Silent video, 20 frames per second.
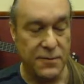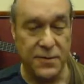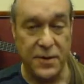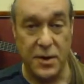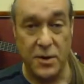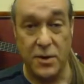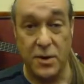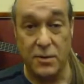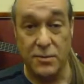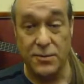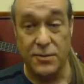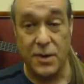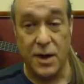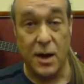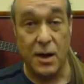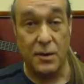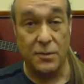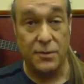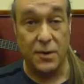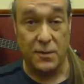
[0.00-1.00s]
fear of
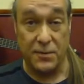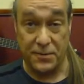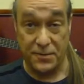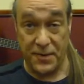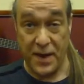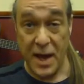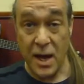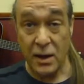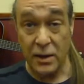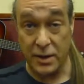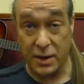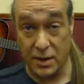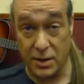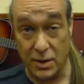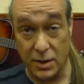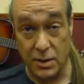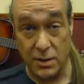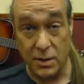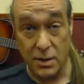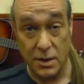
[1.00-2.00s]
of
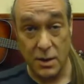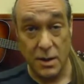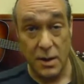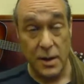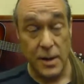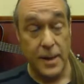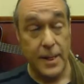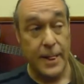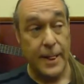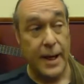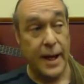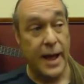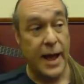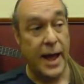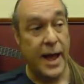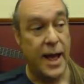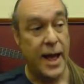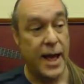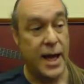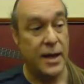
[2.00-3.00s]
failure.
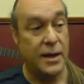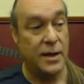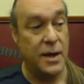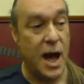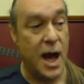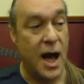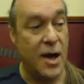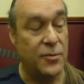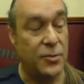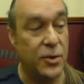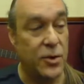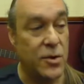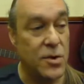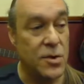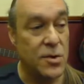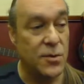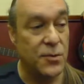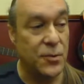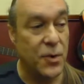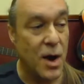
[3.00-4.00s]
And I've
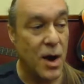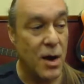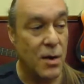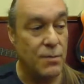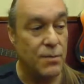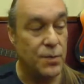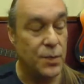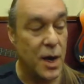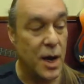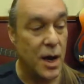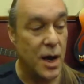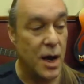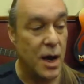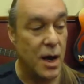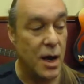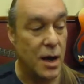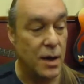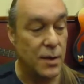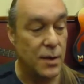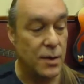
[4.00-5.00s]
learned from
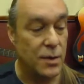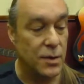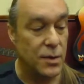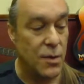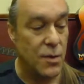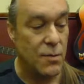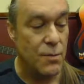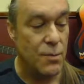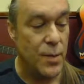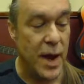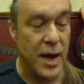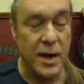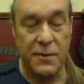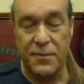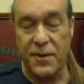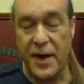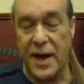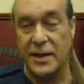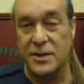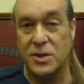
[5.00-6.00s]
uh, many
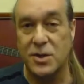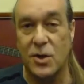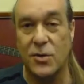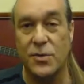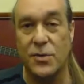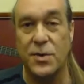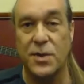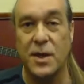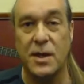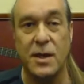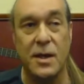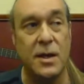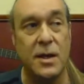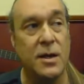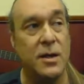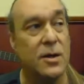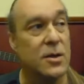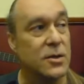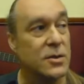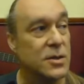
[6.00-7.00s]
vets over the
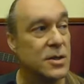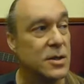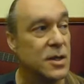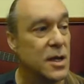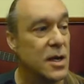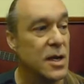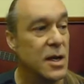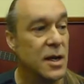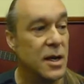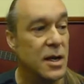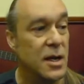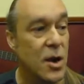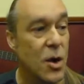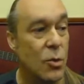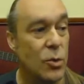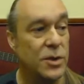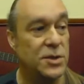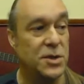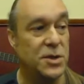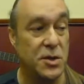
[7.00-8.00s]
years, you
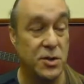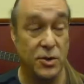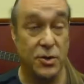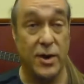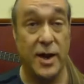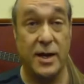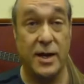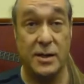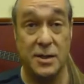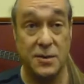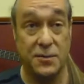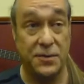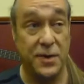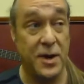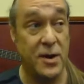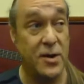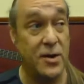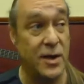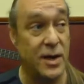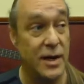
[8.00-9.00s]
know, what's your greatest
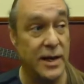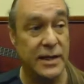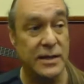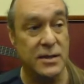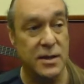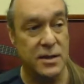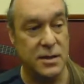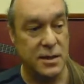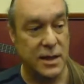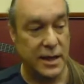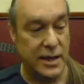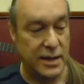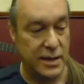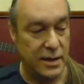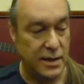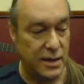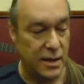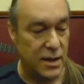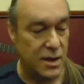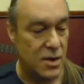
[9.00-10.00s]
fear? And it isn't it,
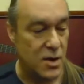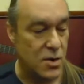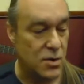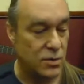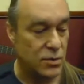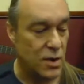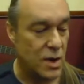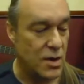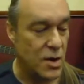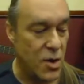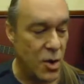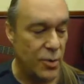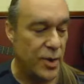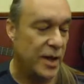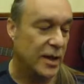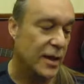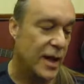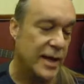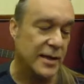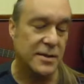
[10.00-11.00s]
you know,
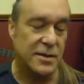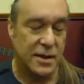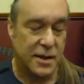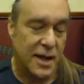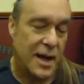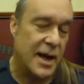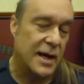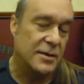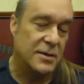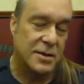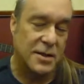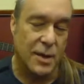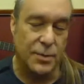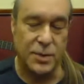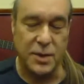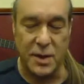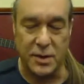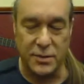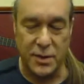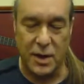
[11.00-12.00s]
nobody likes the
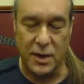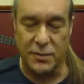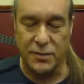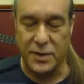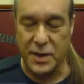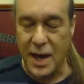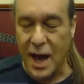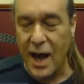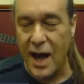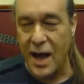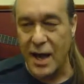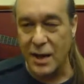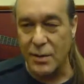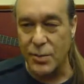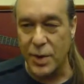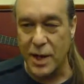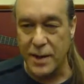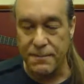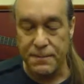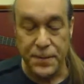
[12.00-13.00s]
concept of, of
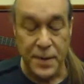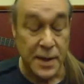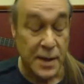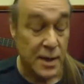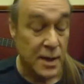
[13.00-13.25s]
dying, but